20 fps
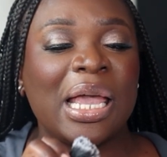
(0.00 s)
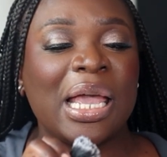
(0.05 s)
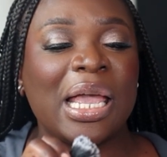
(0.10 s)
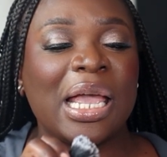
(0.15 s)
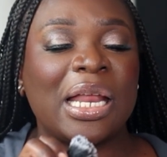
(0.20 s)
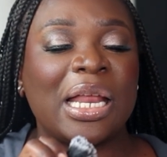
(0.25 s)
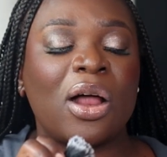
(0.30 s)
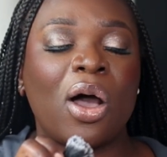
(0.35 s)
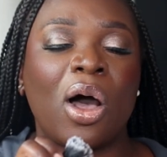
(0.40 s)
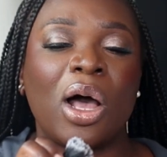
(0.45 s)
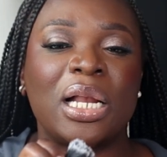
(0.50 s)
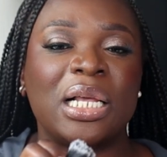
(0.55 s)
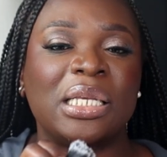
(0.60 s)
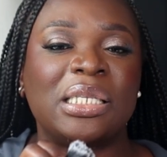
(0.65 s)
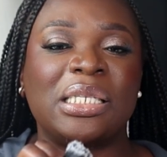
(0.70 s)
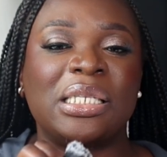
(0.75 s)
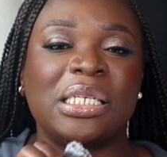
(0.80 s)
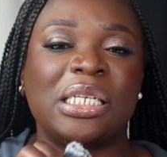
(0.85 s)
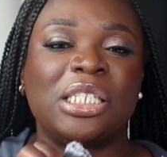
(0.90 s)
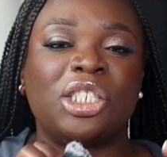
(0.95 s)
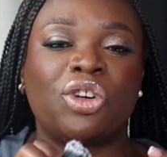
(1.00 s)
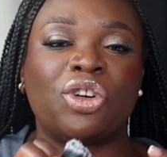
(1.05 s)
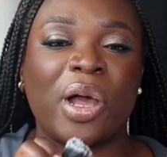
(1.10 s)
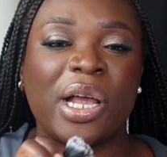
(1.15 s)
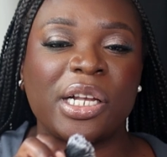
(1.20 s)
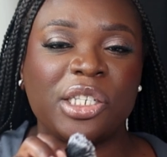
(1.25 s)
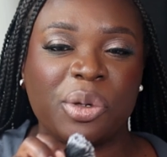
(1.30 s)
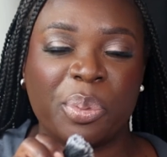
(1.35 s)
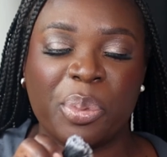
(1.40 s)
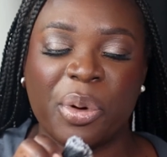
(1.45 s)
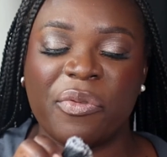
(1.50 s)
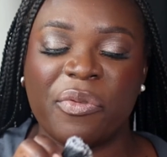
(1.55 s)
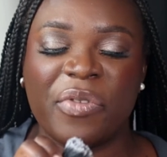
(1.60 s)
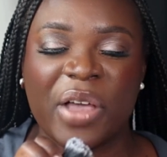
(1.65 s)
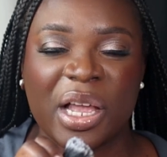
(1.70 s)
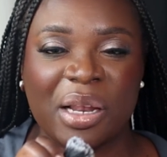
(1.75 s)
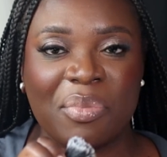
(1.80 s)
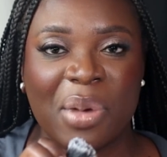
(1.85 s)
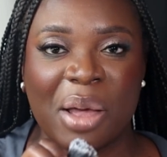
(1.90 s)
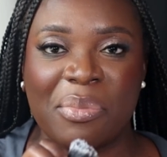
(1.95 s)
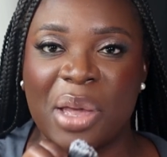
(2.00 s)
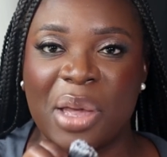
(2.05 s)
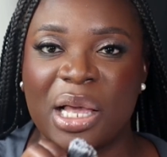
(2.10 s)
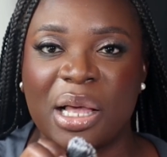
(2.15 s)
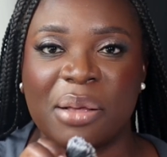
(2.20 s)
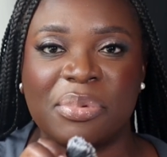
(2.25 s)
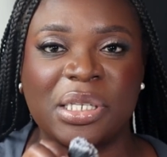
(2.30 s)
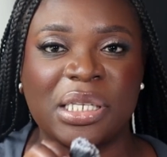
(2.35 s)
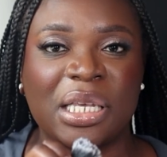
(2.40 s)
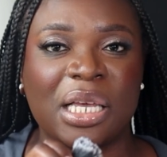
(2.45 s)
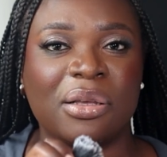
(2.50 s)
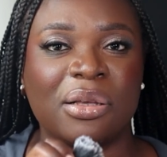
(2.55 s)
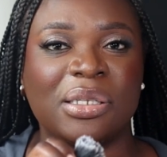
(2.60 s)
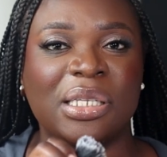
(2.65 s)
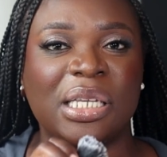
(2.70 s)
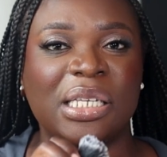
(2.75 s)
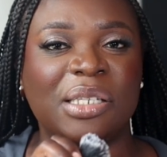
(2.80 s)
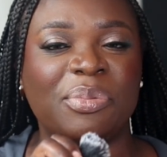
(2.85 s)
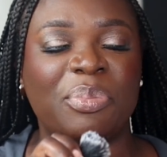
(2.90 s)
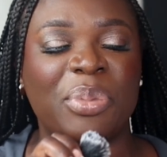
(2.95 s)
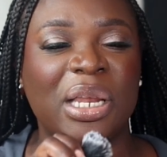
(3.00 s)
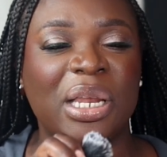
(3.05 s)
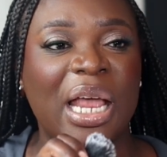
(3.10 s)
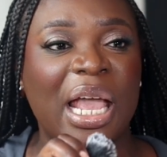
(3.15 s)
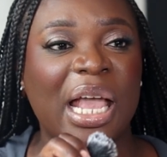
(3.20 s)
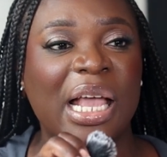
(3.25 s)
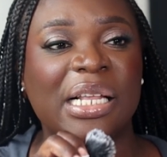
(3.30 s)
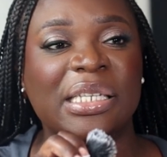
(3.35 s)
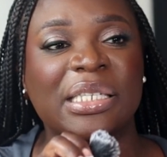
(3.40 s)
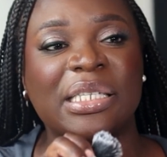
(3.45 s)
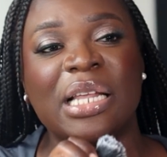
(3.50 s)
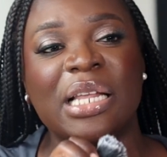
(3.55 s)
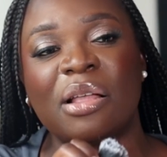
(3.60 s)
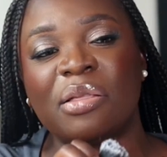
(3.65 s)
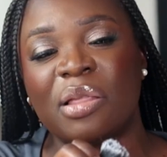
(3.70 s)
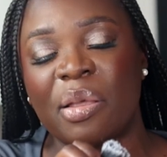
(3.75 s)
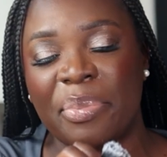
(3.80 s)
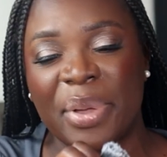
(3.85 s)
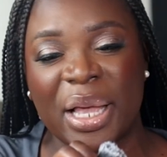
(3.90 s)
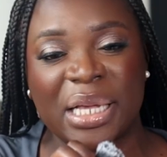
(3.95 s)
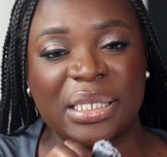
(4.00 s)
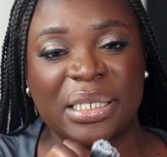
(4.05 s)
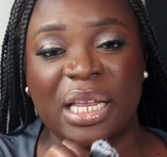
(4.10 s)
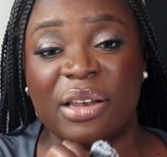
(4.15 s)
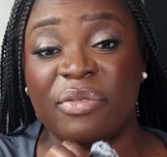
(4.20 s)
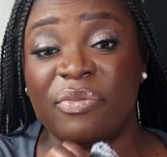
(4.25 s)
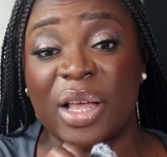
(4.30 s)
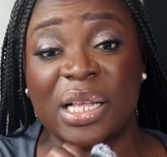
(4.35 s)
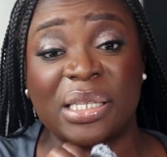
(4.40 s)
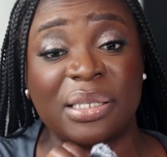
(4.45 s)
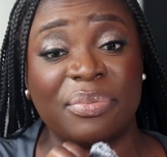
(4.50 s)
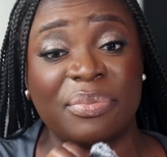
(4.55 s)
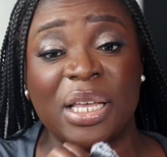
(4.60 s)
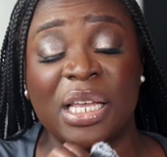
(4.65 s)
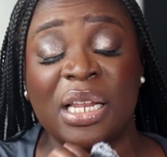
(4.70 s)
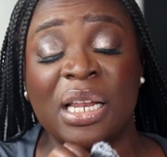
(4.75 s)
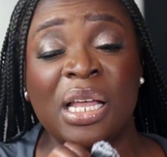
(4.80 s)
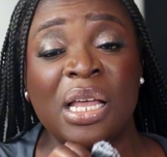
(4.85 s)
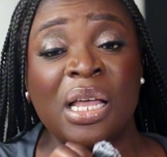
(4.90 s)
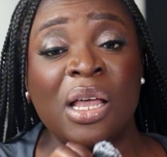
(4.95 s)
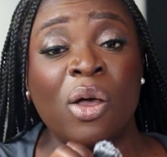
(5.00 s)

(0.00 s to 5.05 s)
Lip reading: And honestly, trying to perfect my makeup skills has been hands down the best investment,